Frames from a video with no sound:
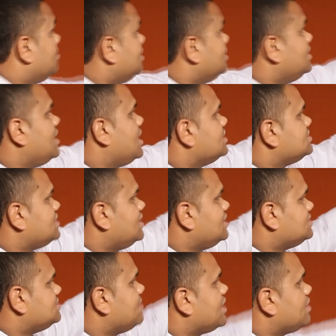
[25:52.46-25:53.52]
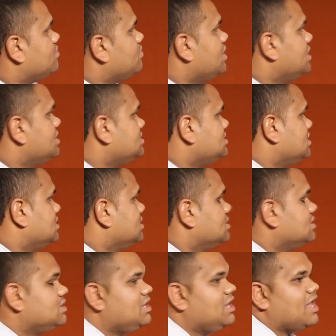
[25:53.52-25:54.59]
you know, so let's make them realistic,
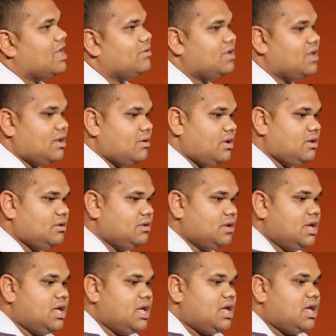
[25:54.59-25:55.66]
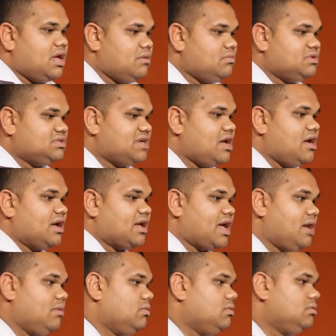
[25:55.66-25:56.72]
you know, and, and, and we say,
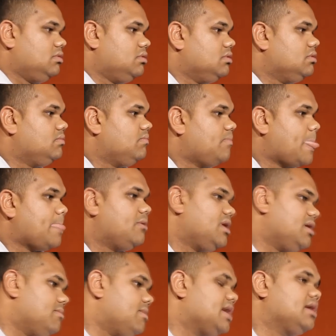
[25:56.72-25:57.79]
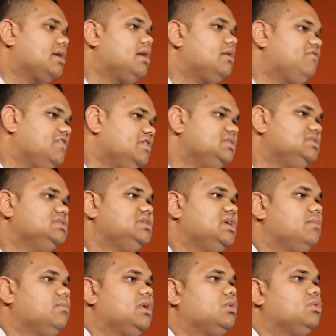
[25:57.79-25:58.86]
okay, well, why don't you make a go at finish this
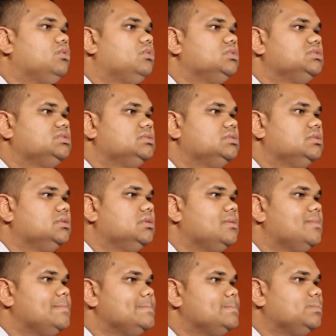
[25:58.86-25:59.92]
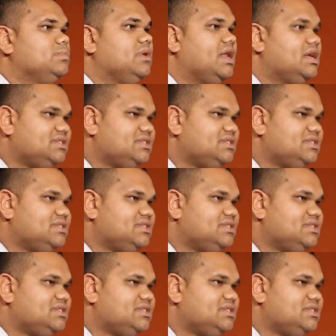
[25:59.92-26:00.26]
10 week course? You know,